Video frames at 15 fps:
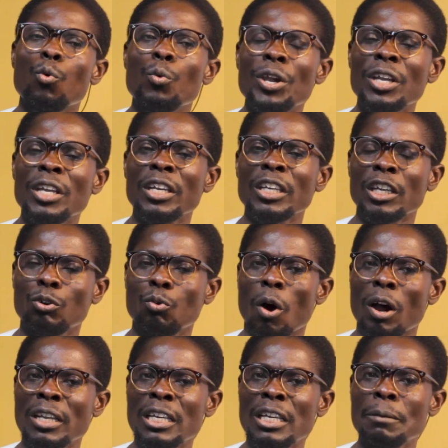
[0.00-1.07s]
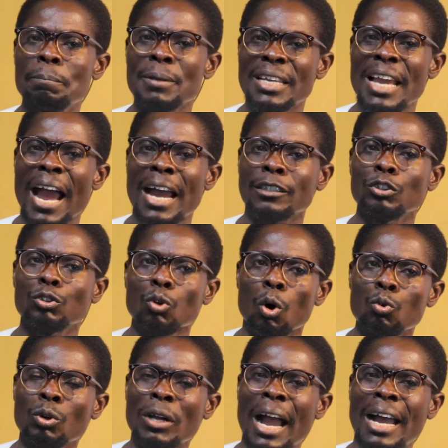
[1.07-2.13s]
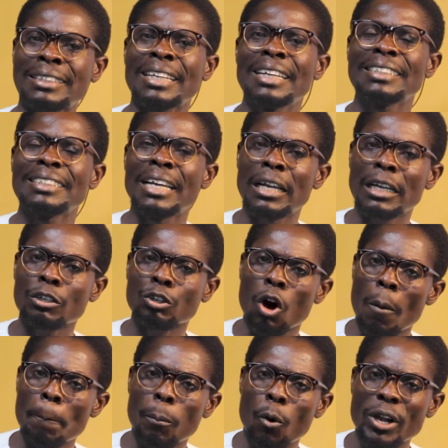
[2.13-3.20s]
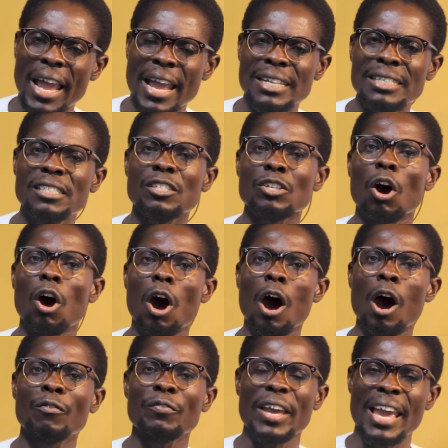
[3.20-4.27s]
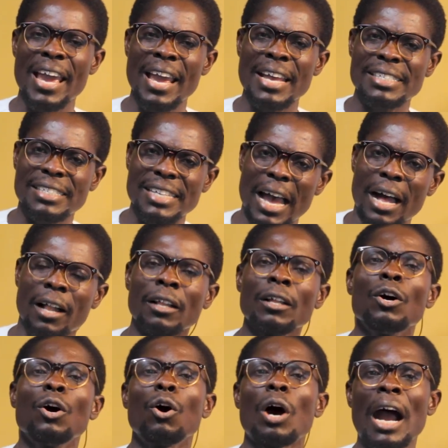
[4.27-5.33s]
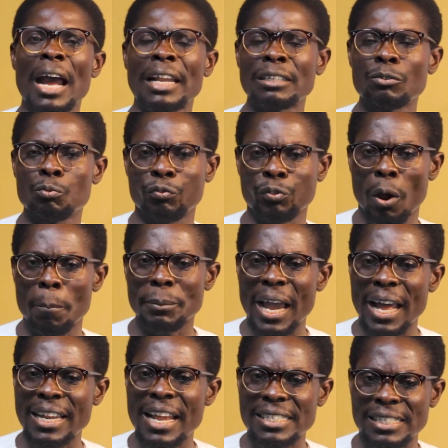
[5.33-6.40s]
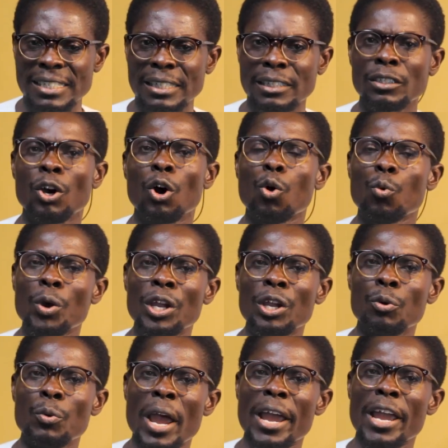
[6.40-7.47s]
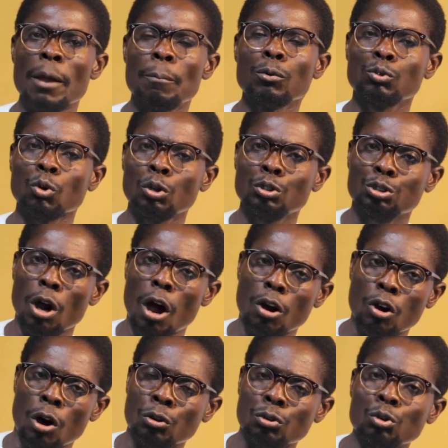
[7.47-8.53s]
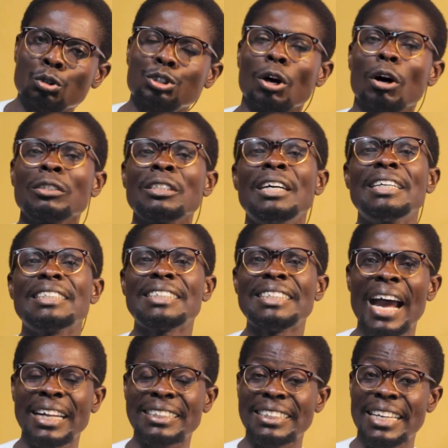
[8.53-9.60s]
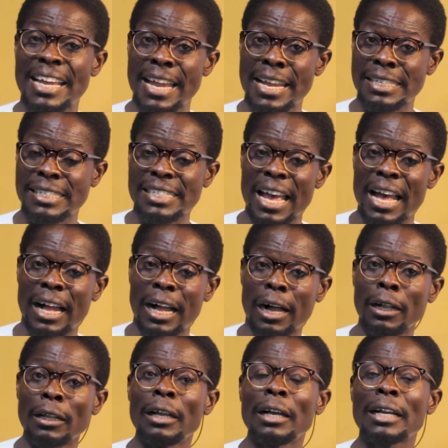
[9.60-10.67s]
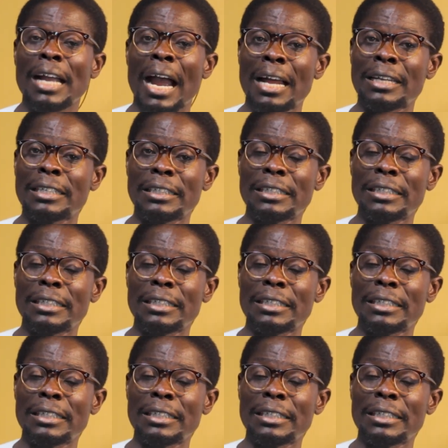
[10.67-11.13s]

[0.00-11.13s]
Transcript: we equally began to look at the components of a cell. And from that lesson, we were able to draw a conclusion that a cell can